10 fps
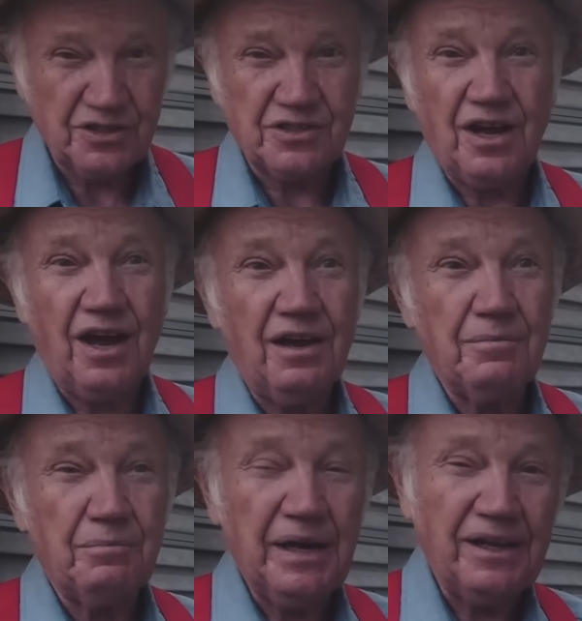is
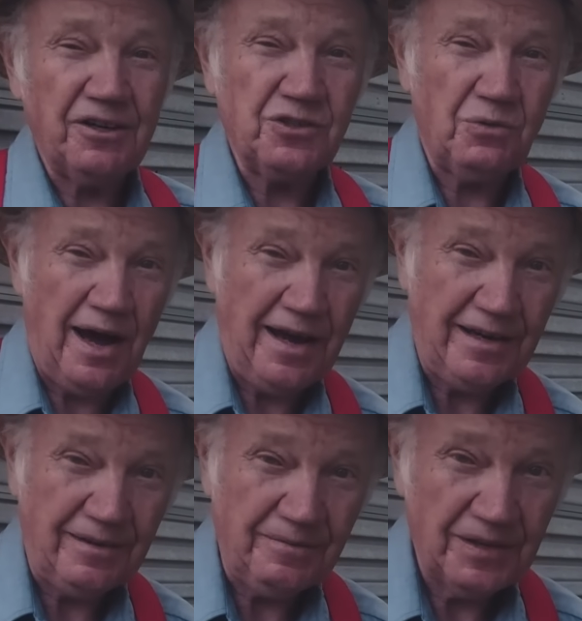baler
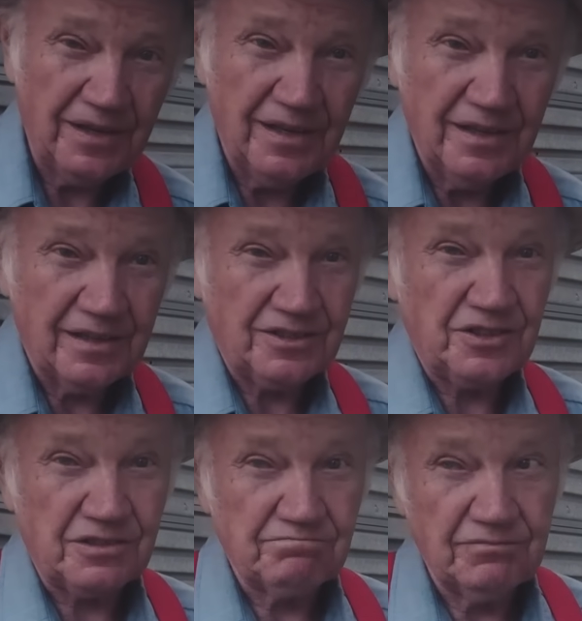twine, because
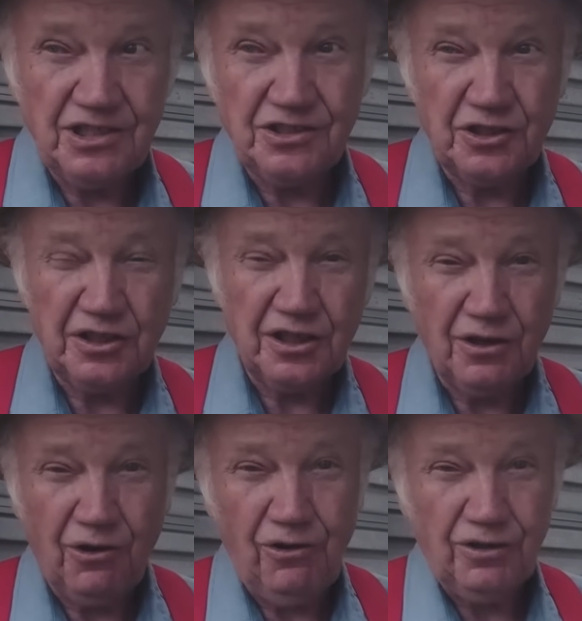it's easy to get
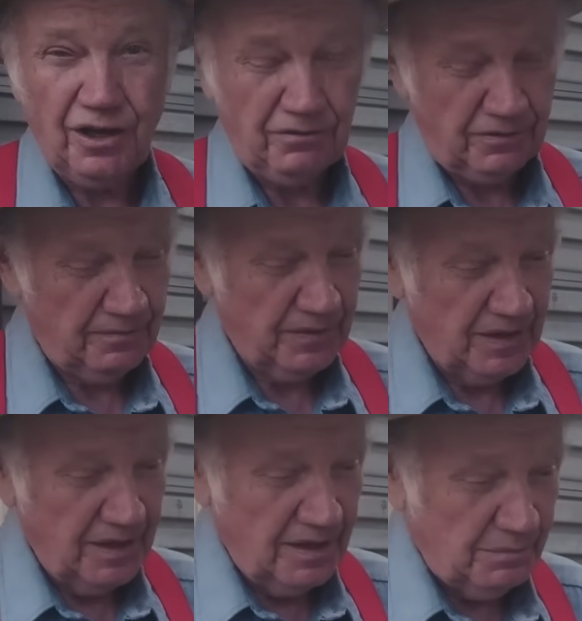a hold of.
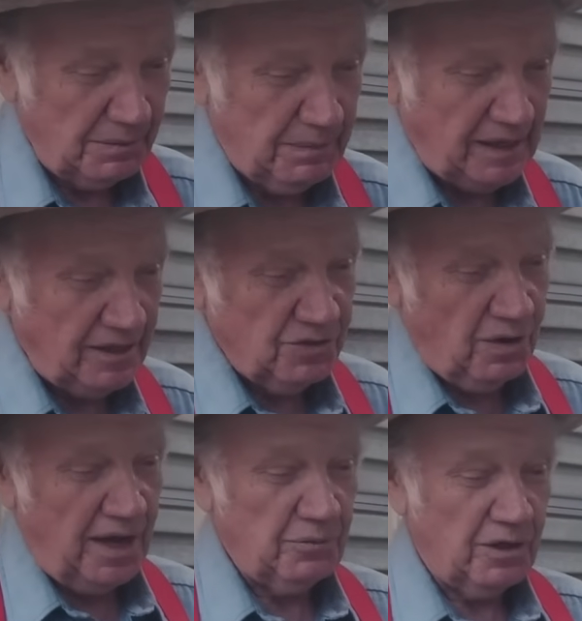But baler
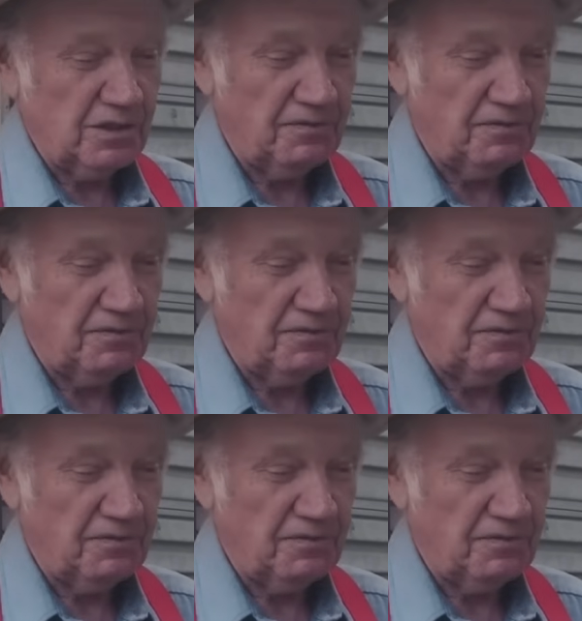twine works